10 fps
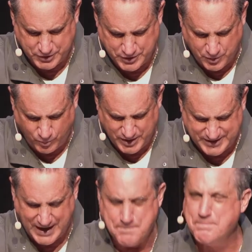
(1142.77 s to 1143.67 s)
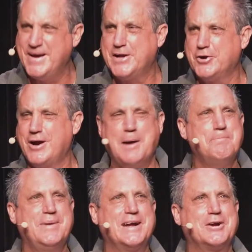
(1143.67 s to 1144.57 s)
you know what, I'm better,
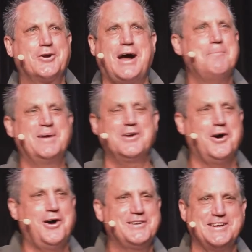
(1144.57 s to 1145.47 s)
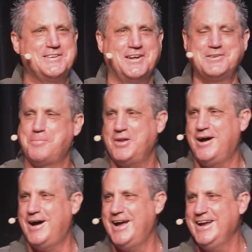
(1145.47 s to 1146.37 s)
I'm bigger, I'm beyond, it doesn't
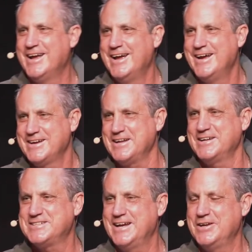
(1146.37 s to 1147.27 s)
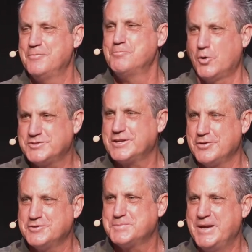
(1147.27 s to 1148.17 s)
apply. Can I tell you, most of
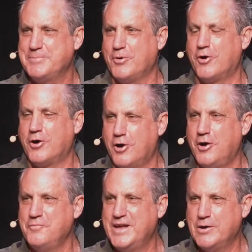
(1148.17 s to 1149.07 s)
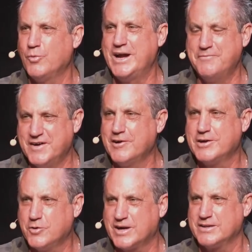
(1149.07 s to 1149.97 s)
those people are on their way very
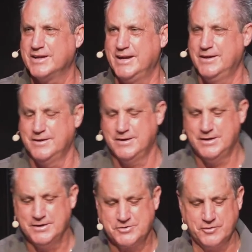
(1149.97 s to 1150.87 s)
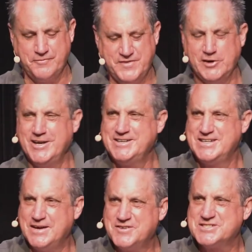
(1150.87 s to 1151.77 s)
quickly to a very
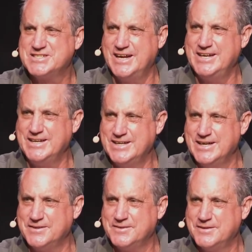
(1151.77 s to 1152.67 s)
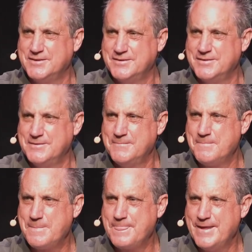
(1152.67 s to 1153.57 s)
devastating end.
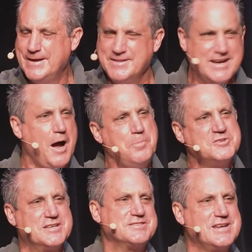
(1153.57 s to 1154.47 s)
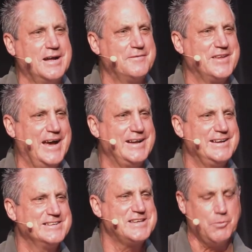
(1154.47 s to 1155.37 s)
The opposite side of that
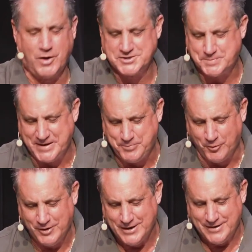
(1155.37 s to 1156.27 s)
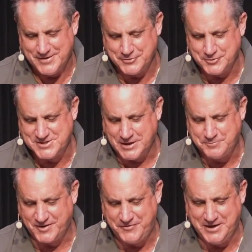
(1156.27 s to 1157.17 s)
is I watch people that do
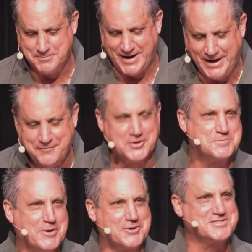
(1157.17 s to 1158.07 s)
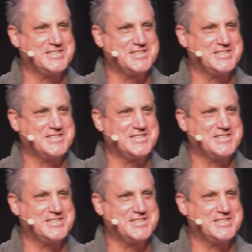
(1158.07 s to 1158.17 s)
self-defeating behaviors because